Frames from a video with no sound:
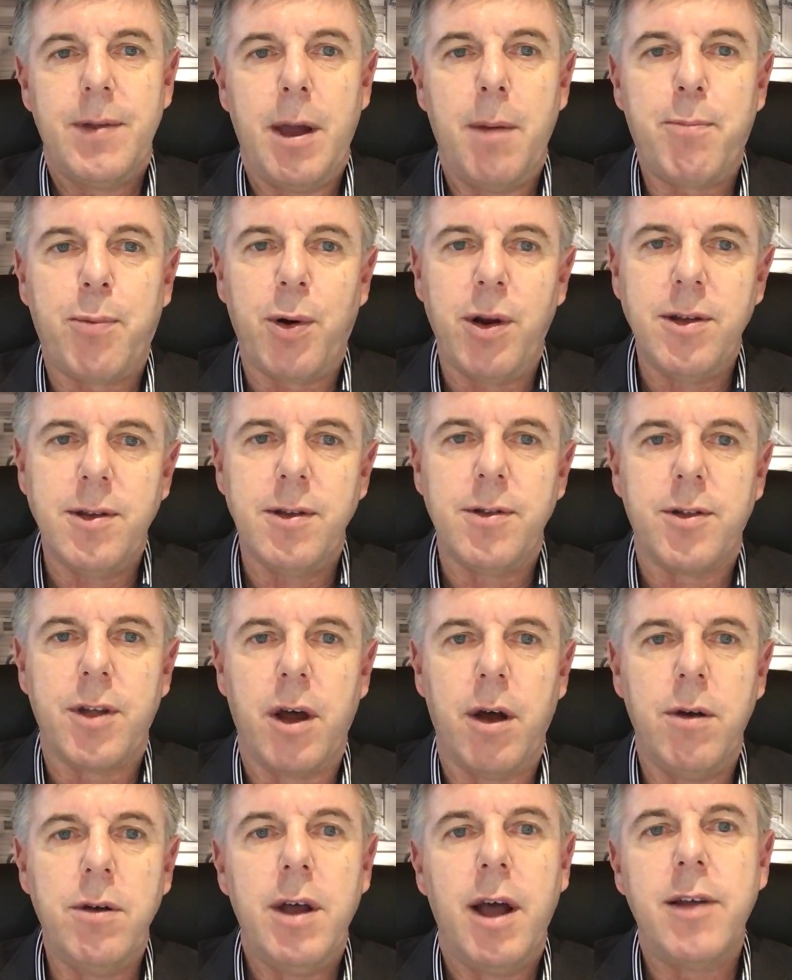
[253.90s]
At present,
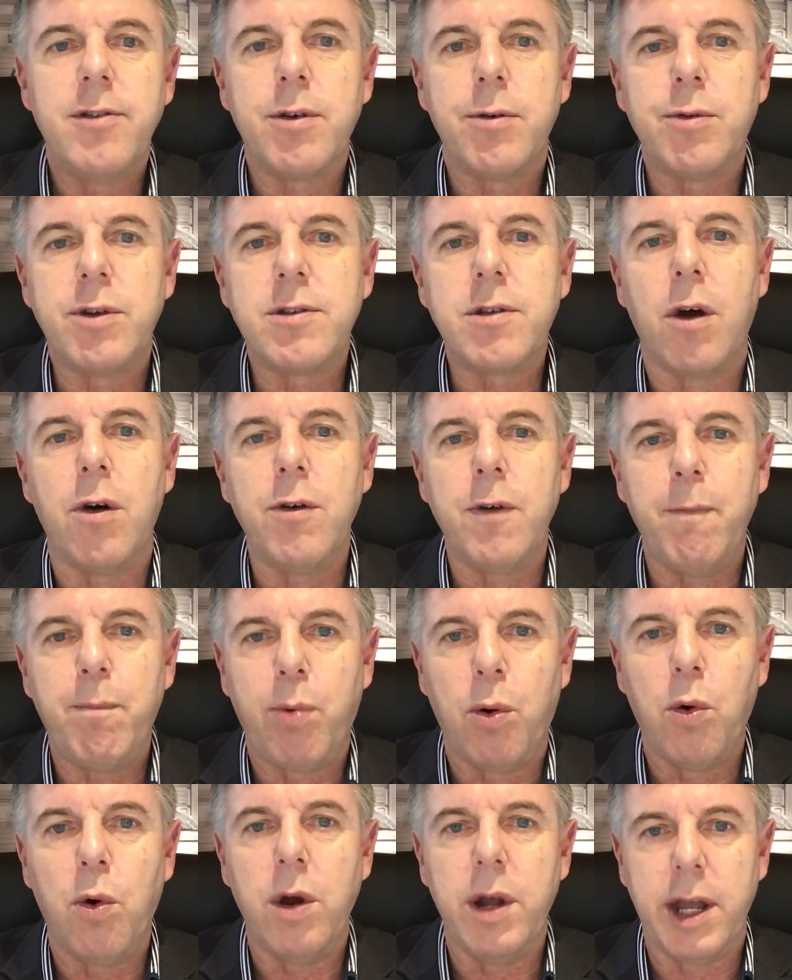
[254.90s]
though, as a result of
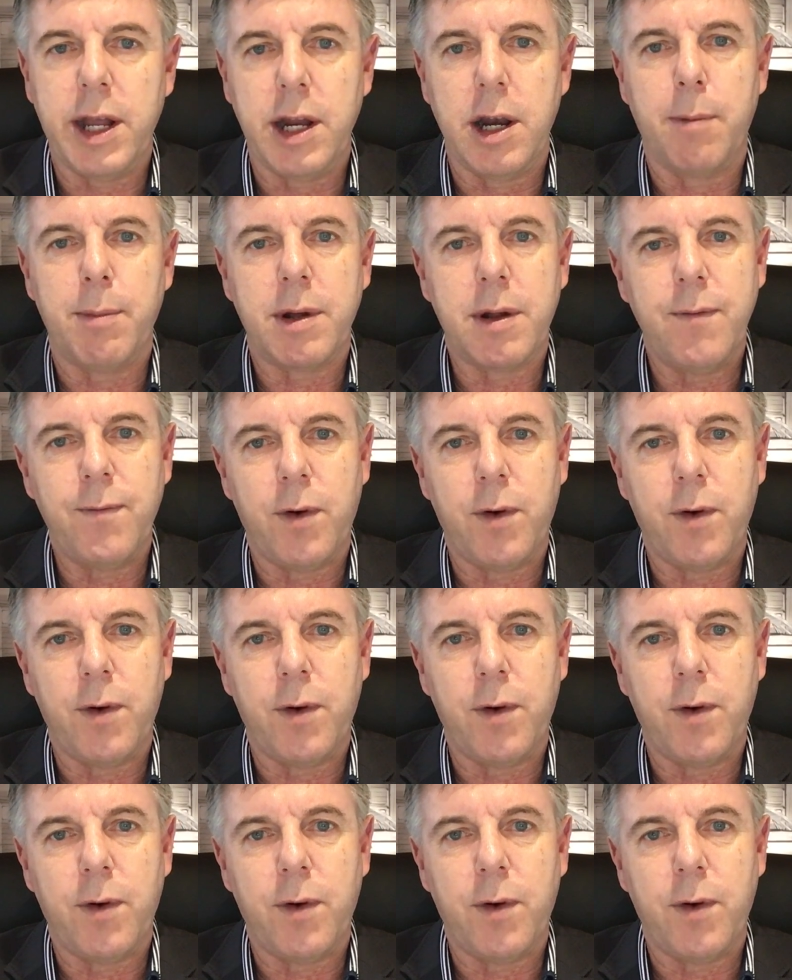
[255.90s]
poor economic